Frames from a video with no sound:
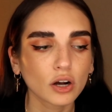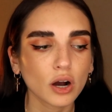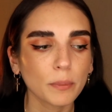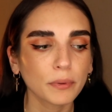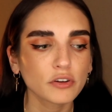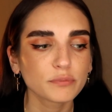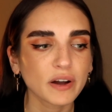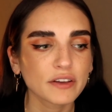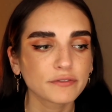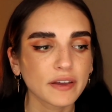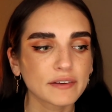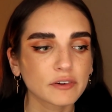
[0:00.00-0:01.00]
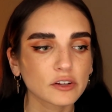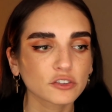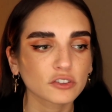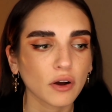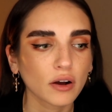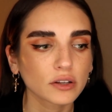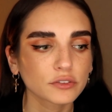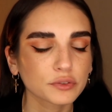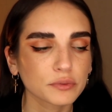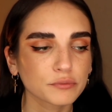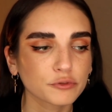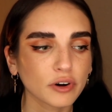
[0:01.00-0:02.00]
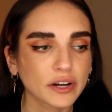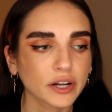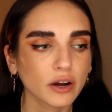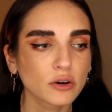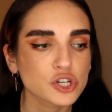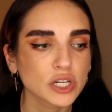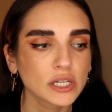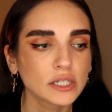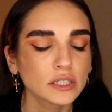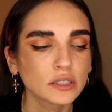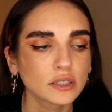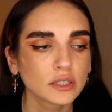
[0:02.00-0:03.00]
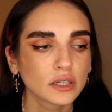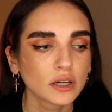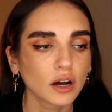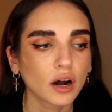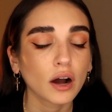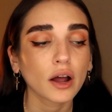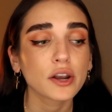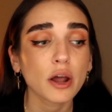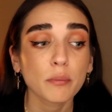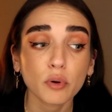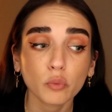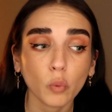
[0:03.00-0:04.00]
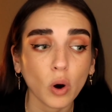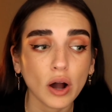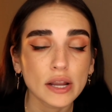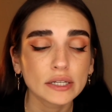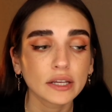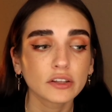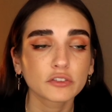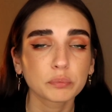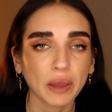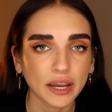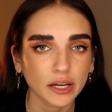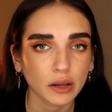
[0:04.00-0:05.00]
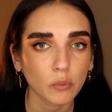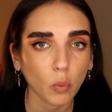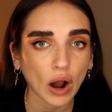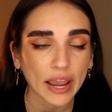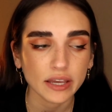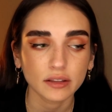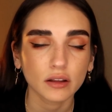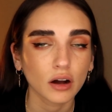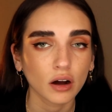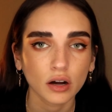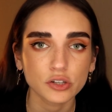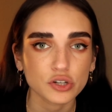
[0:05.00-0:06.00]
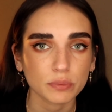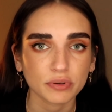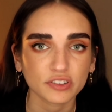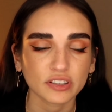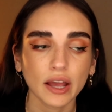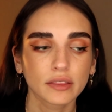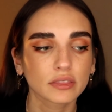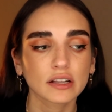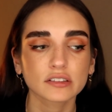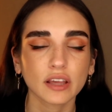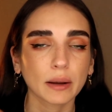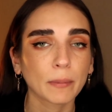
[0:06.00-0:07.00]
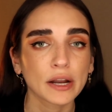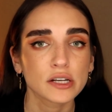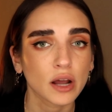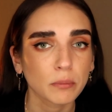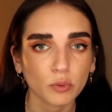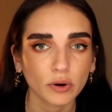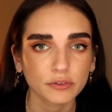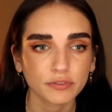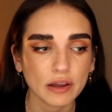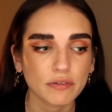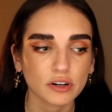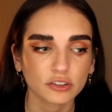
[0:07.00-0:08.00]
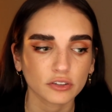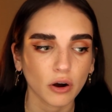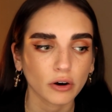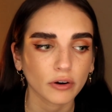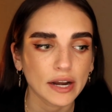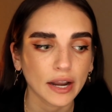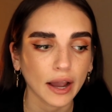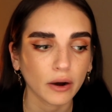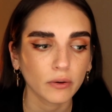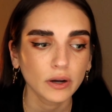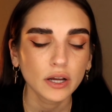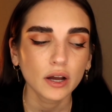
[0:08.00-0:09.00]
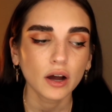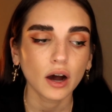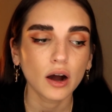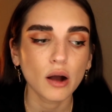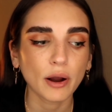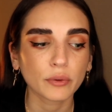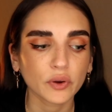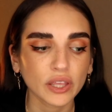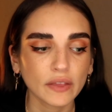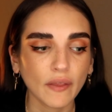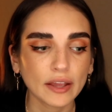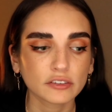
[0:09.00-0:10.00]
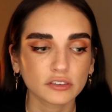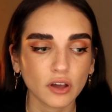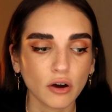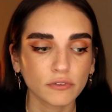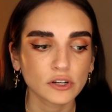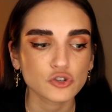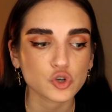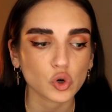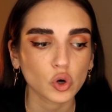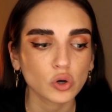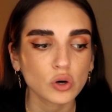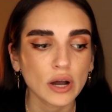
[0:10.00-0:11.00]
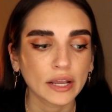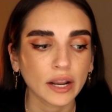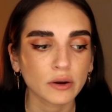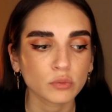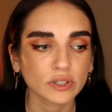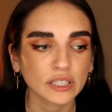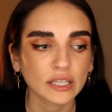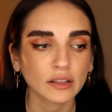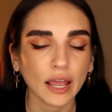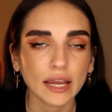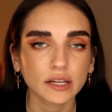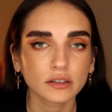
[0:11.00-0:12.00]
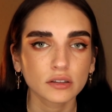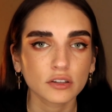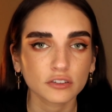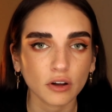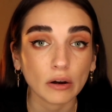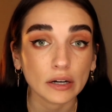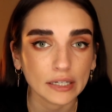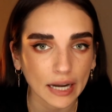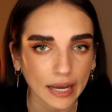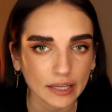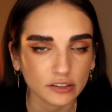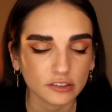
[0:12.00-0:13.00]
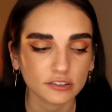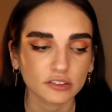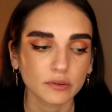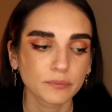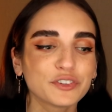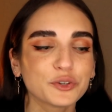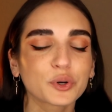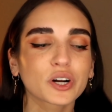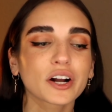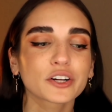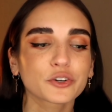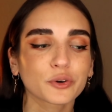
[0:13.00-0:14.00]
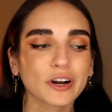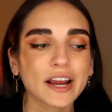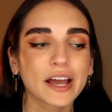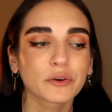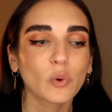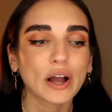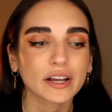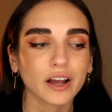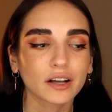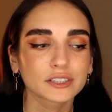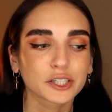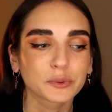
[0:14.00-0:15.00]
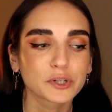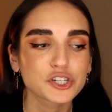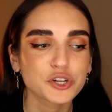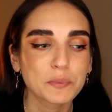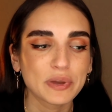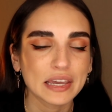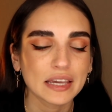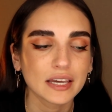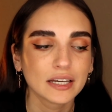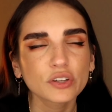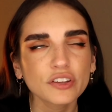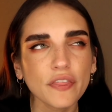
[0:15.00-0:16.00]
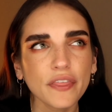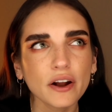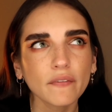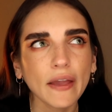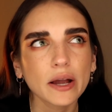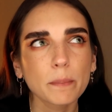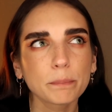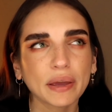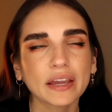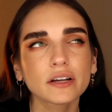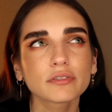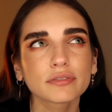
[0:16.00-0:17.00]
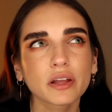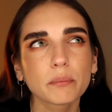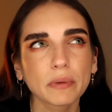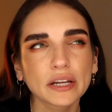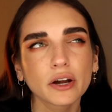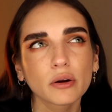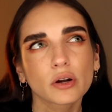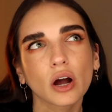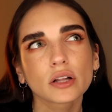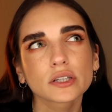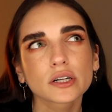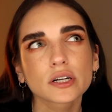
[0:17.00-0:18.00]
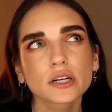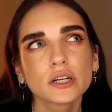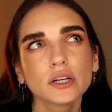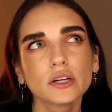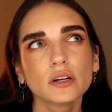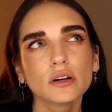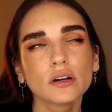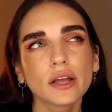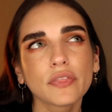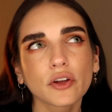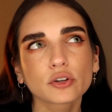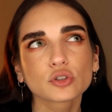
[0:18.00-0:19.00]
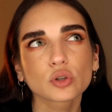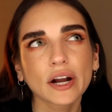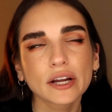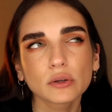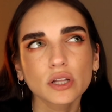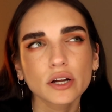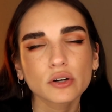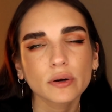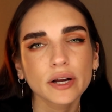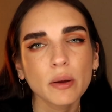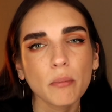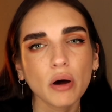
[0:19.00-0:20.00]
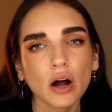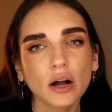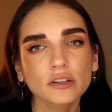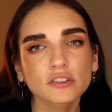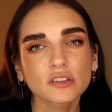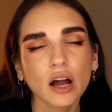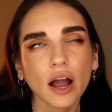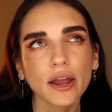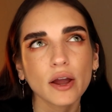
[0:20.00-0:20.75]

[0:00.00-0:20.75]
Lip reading: A couple of my favorite songs from Frank Ocean. Number one is Pink and White, 100%. That's like my number one favorite song right now. I really like Self-Control, and I really like the song Nights. If you were a crayon, what color would you be? Wasn't there like a pink flamingo color in the Crayola crayon box?